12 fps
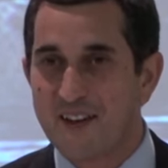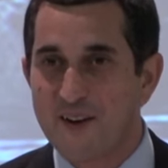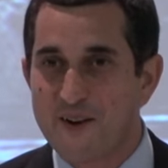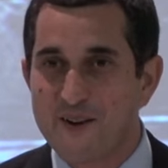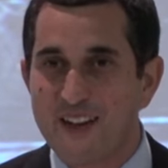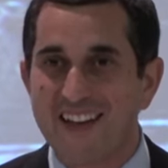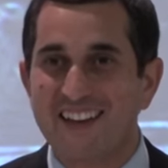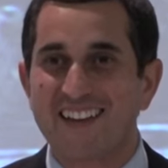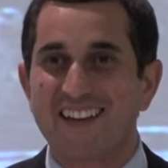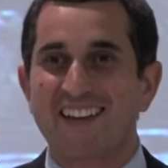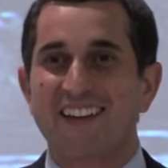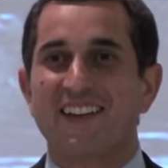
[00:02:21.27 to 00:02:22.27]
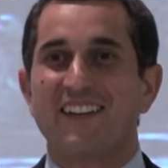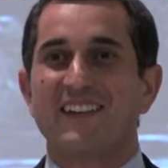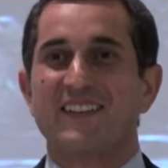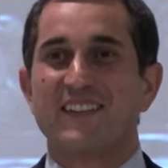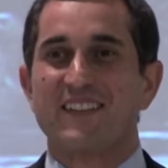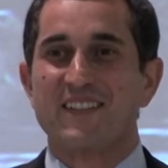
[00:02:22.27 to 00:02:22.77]
Okay.
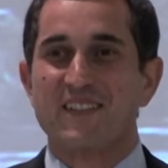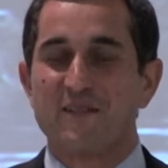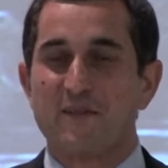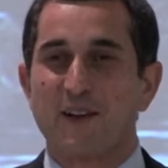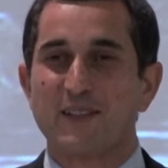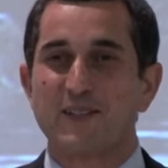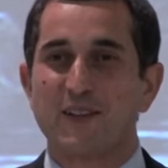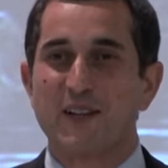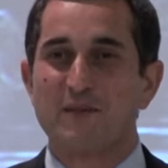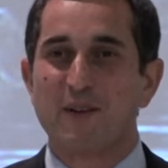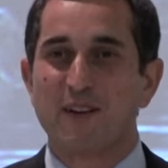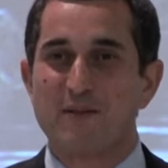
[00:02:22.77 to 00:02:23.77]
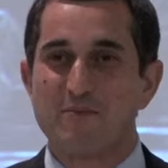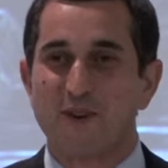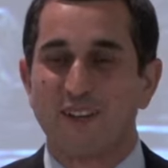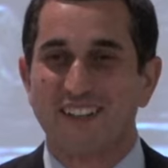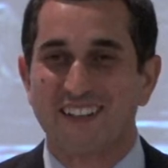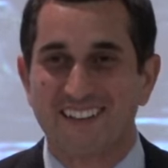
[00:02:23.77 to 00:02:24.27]
What's your name again,
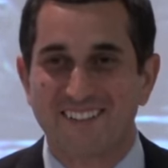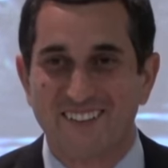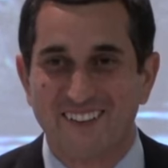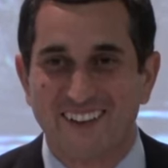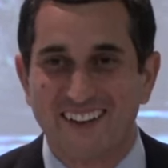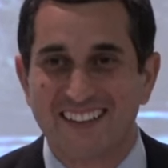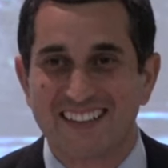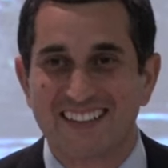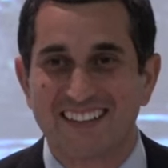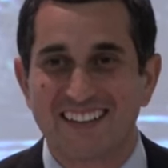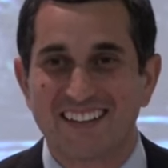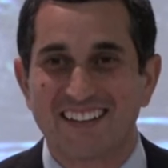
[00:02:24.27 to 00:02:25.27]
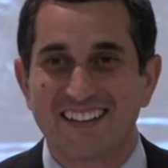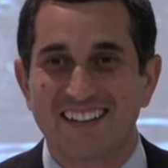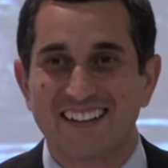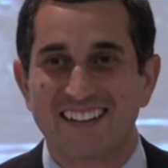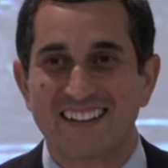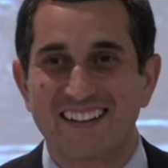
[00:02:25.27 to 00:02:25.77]
brother? I forgot.
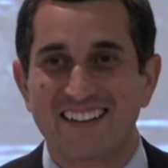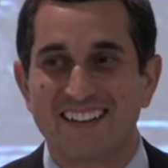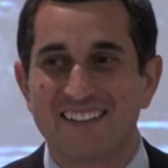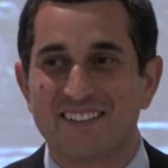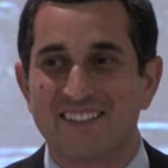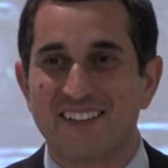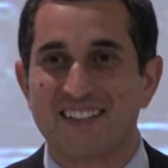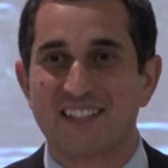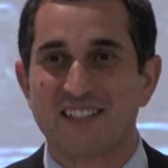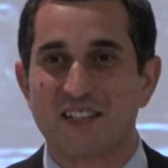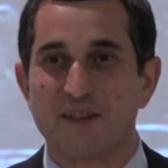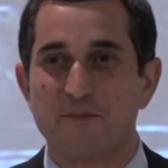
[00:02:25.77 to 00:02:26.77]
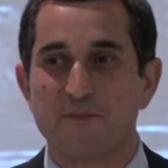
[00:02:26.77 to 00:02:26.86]
What's his name?